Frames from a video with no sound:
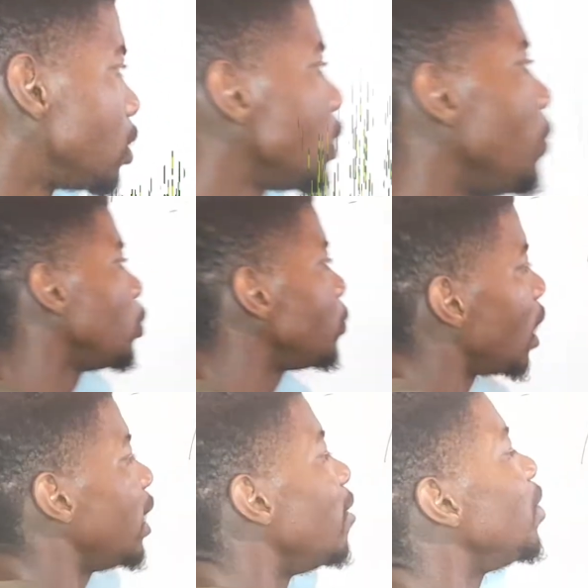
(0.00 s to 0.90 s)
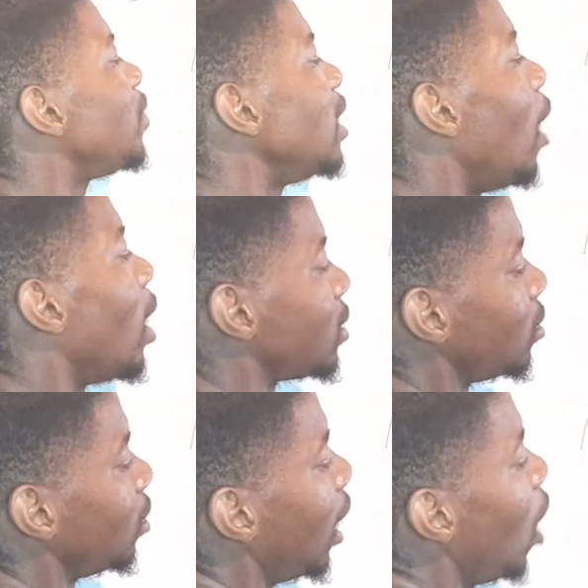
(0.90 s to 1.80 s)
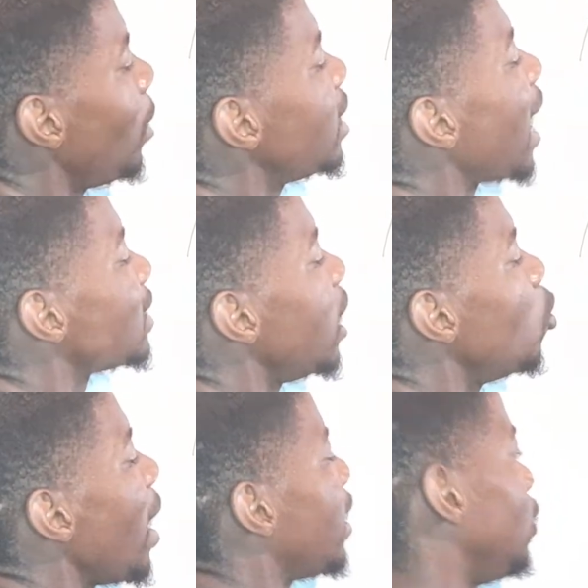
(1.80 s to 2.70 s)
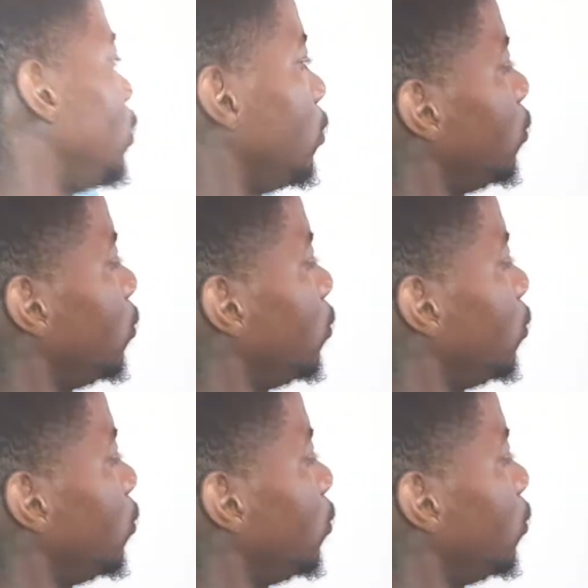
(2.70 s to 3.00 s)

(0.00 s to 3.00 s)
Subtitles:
Sam Mnumzane, 15 hours. How many cakes can you bake?